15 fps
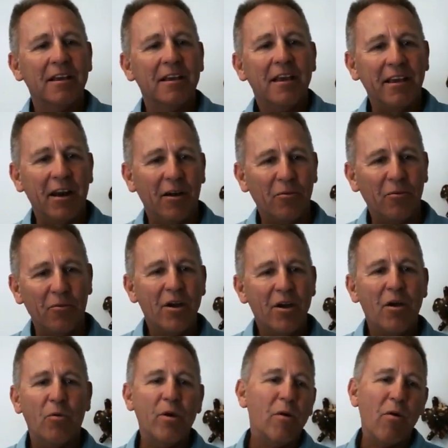you know,
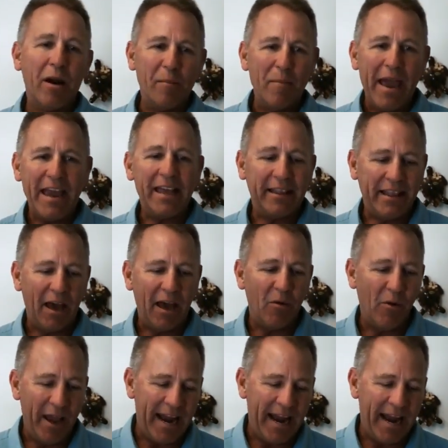we want to make it that way.